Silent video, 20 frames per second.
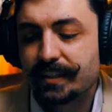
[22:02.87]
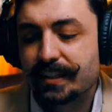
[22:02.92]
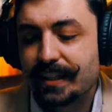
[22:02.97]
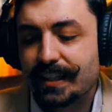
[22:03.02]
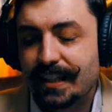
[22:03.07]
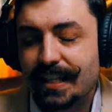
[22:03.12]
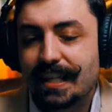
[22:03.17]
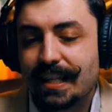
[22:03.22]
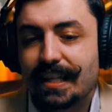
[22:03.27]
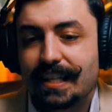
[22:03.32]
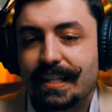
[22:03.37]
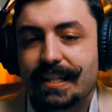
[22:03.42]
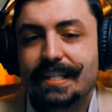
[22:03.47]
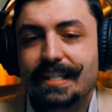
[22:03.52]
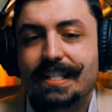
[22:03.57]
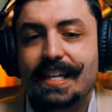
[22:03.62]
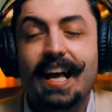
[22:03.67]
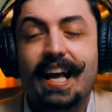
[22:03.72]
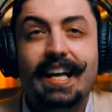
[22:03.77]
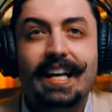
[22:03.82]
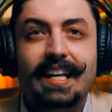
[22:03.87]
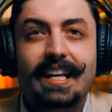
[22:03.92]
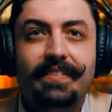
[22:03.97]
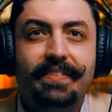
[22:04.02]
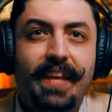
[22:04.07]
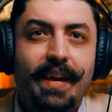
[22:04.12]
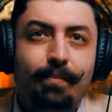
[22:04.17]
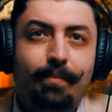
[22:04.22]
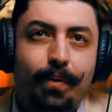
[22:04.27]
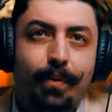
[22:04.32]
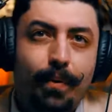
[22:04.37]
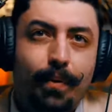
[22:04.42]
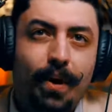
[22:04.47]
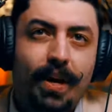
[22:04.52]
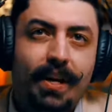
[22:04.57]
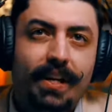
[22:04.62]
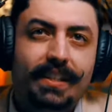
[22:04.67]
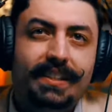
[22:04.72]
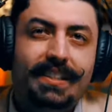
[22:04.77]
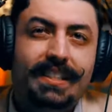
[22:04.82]
at the end of the day, if that
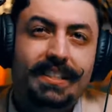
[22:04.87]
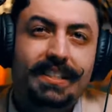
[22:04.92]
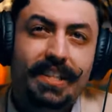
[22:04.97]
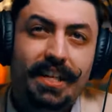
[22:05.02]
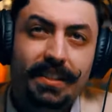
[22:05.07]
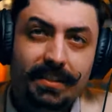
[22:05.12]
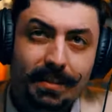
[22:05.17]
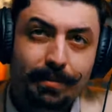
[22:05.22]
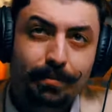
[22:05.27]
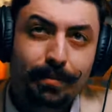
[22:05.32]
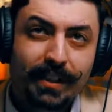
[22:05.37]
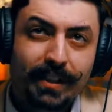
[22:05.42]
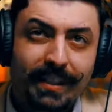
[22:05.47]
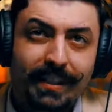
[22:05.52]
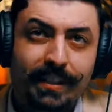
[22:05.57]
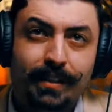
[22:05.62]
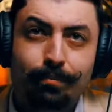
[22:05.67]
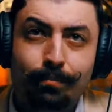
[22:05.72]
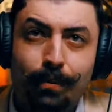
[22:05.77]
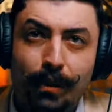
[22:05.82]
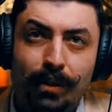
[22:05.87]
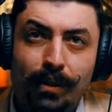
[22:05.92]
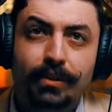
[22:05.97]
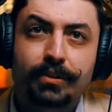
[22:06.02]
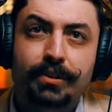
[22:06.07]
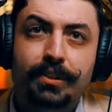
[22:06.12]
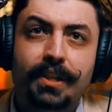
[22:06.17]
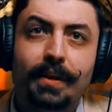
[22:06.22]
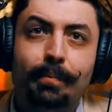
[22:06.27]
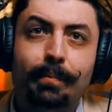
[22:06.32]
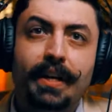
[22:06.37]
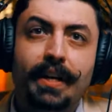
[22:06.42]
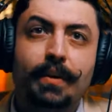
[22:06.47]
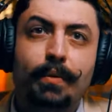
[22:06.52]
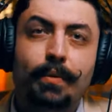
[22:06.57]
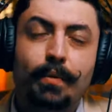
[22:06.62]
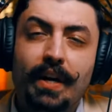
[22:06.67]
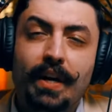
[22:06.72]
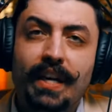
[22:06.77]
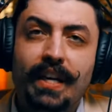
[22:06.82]
product does not completely blow somebody
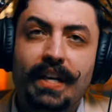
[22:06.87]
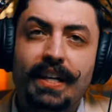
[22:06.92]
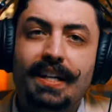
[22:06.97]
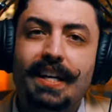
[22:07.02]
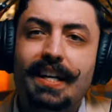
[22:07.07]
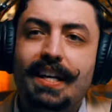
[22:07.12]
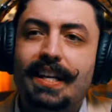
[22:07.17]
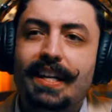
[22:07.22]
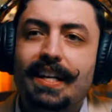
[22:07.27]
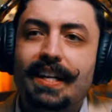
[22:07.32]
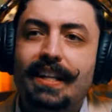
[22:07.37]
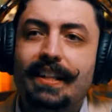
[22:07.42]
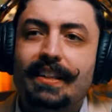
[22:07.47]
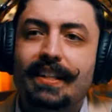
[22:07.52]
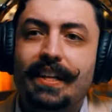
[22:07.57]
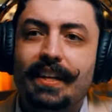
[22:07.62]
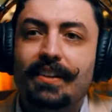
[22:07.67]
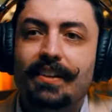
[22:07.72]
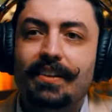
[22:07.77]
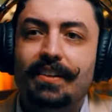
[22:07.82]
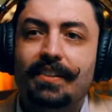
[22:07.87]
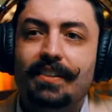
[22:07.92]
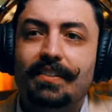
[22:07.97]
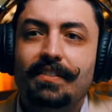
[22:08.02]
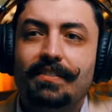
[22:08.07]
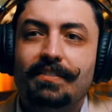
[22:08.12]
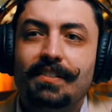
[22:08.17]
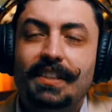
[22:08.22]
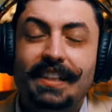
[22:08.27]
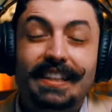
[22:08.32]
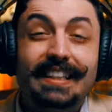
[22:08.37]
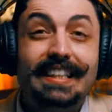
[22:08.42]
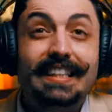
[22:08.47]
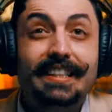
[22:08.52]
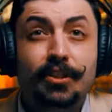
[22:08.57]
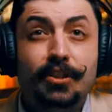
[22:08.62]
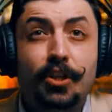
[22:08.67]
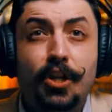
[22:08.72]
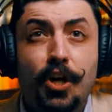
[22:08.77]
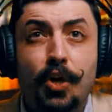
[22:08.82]
away, there really
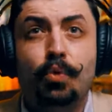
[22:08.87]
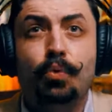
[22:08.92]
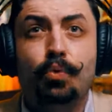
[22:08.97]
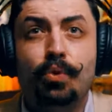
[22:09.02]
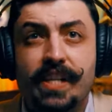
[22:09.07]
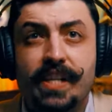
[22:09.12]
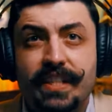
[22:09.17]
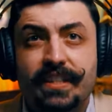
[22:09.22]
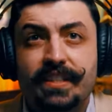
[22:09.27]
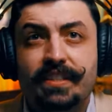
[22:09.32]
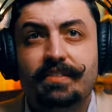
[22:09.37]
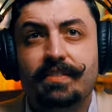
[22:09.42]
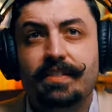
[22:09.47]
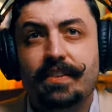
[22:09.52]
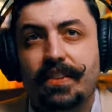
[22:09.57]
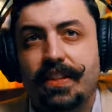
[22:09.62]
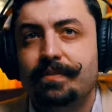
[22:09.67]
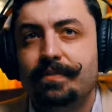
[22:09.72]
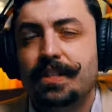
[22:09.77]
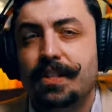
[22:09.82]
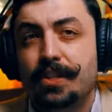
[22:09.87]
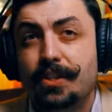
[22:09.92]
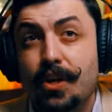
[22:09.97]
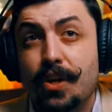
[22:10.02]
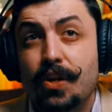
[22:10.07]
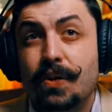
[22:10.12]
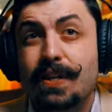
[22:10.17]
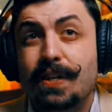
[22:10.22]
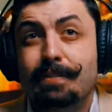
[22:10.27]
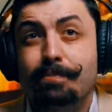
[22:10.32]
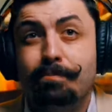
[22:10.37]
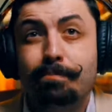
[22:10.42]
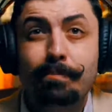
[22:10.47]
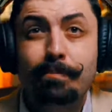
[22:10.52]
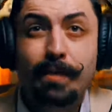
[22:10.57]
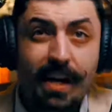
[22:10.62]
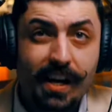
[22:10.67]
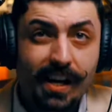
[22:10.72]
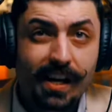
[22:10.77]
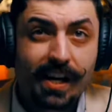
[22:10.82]
is no reason for them to go and
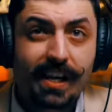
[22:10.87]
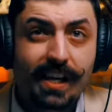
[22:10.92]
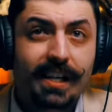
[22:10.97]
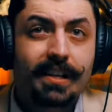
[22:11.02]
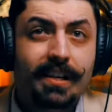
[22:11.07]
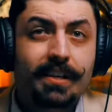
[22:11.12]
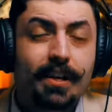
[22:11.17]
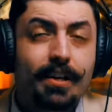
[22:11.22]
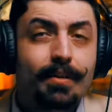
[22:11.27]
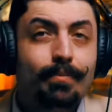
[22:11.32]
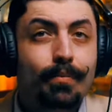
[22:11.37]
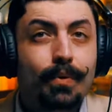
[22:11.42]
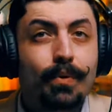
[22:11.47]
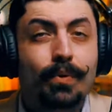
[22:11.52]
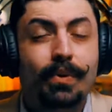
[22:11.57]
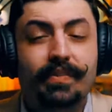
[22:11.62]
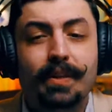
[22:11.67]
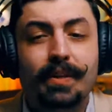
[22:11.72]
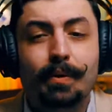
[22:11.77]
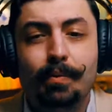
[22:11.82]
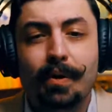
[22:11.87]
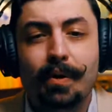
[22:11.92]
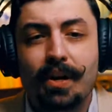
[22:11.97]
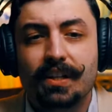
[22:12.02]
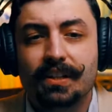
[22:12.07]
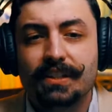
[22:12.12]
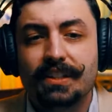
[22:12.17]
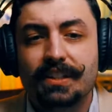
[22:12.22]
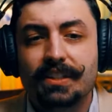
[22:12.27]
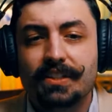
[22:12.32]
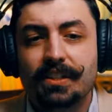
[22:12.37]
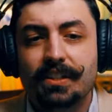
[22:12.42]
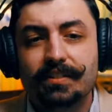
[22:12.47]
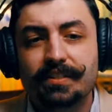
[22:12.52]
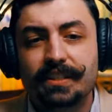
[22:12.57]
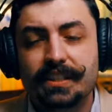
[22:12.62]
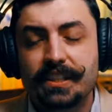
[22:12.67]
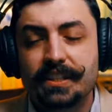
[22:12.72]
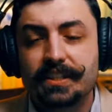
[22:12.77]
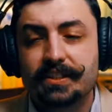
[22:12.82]
buy more of your products and
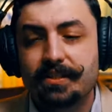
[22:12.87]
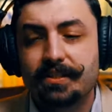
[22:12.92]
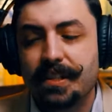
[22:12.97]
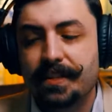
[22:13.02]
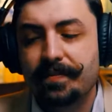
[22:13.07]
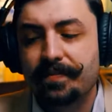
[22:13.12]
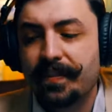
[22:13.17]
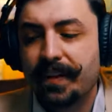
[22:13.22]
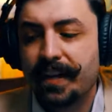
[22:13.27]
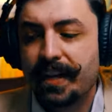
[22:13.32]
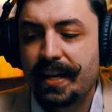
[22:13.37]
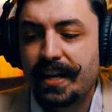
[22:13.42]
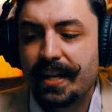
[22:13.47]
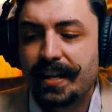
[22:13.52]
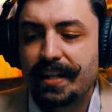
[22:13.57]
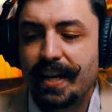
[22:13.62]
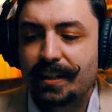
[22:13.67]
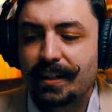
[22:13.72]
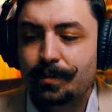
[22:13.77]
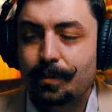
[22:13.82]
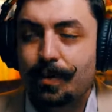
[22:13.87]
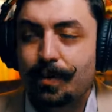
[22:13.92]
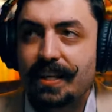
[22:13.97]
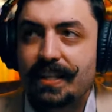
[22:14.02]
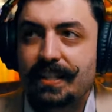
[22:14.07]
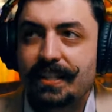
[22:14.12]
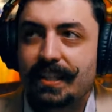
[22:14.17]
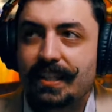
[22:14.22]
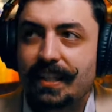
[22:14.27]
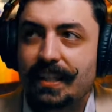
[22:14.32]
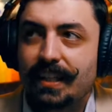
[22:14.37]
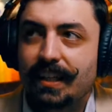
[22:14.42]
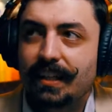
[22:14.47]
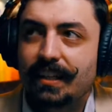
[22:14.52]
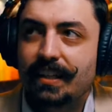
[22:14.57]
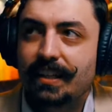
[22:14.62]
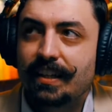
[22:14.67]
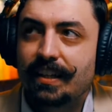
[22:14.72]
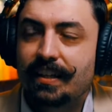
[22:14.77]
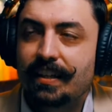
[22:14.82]
services, right? That's why I
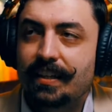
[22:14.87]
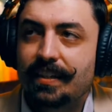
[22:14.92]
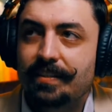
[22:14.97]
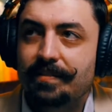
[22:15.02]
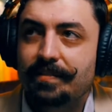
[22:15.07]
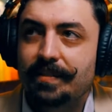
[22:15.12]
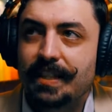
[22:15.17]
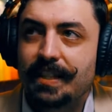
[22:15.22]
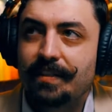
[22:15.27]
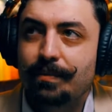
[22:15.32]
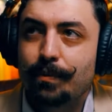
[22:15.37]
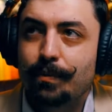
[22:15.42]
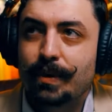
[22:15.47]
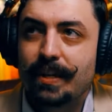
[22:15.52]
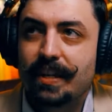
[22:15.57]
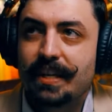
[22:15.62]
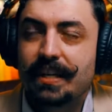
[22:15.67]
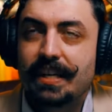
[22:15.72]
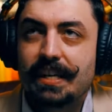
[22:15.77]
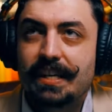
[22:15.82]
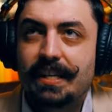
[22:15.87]
think if we,